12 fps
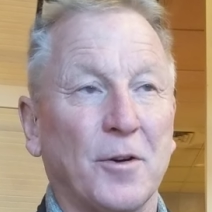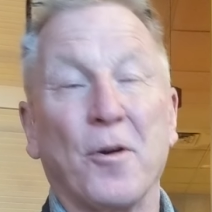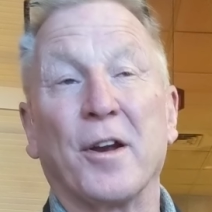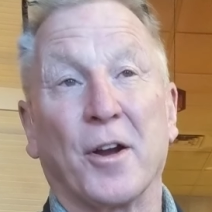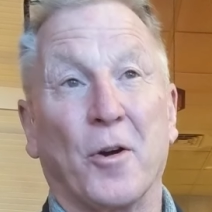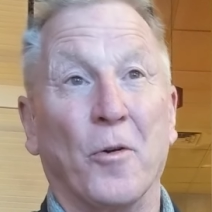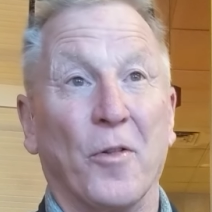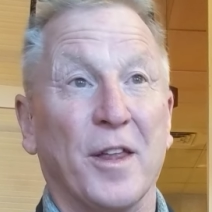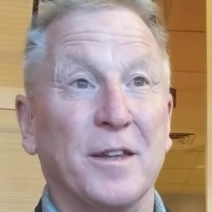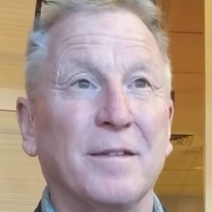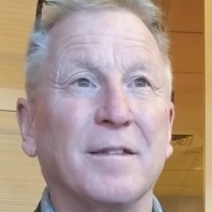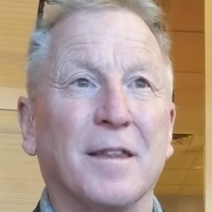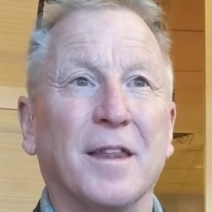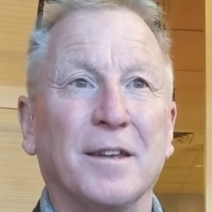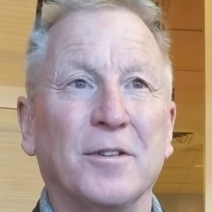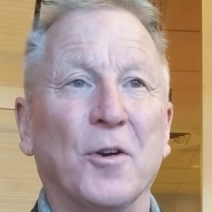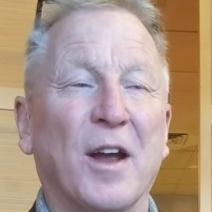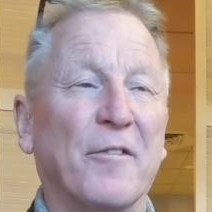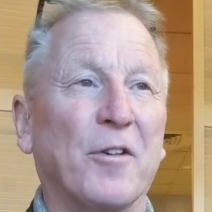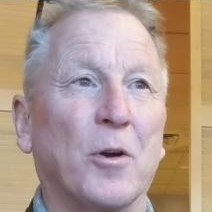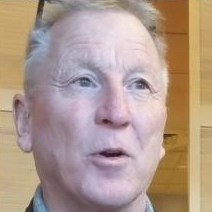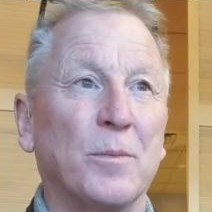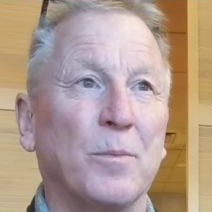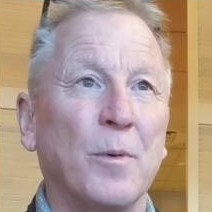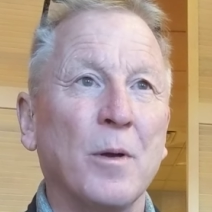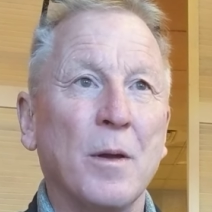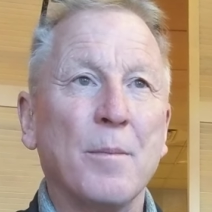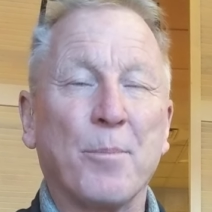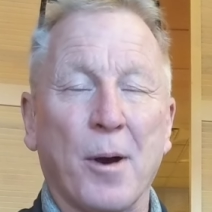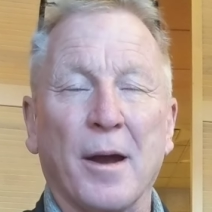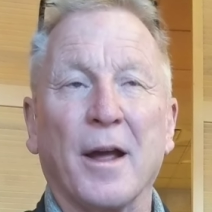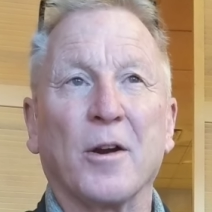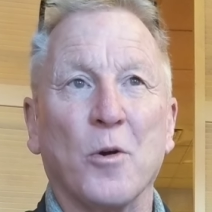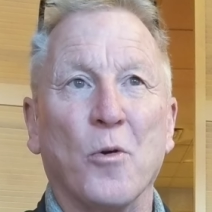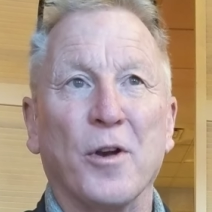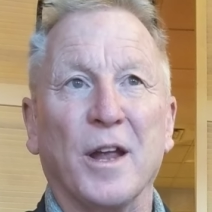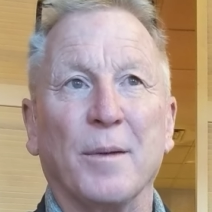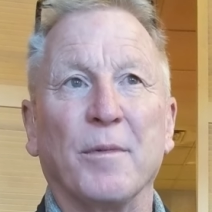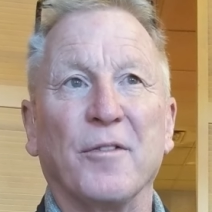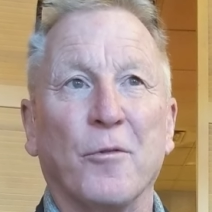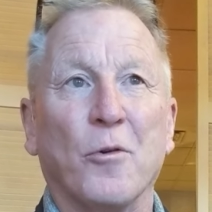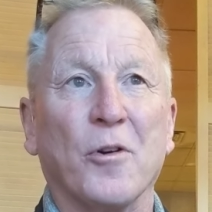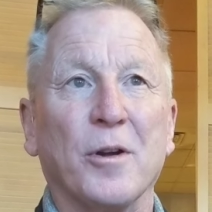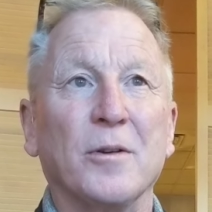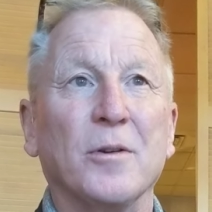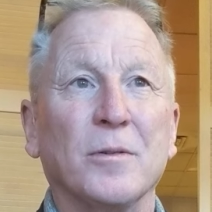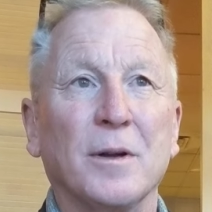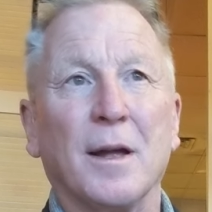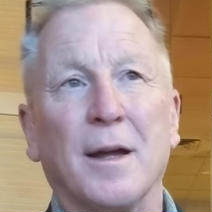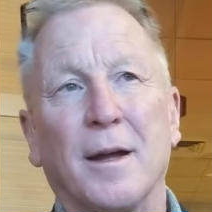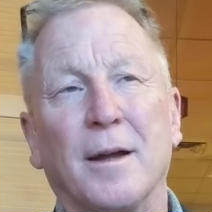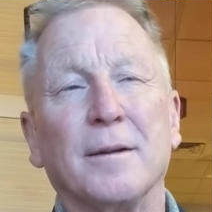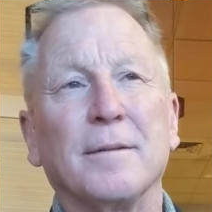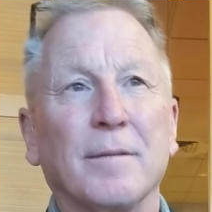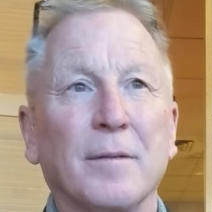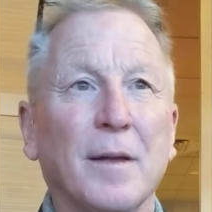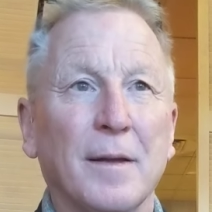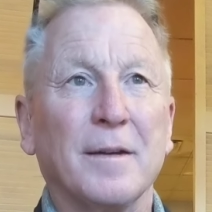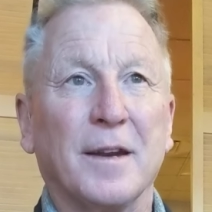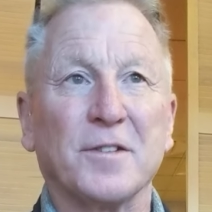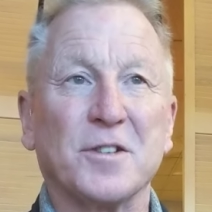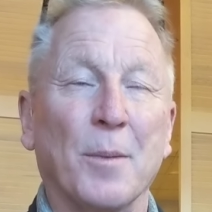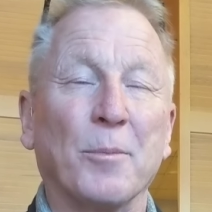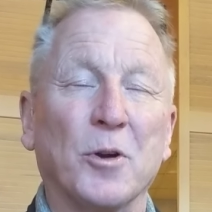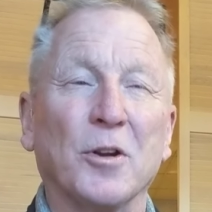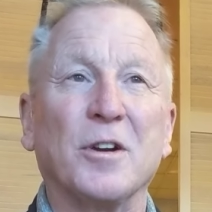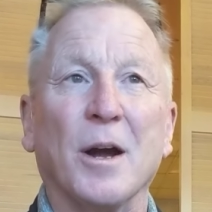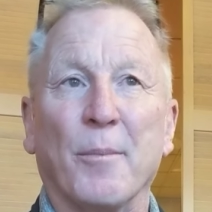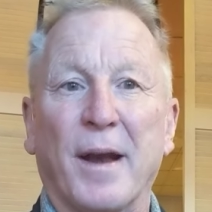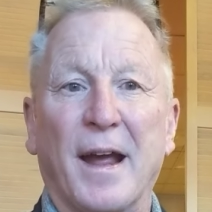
critical that you have a good product going in before you get something good coming.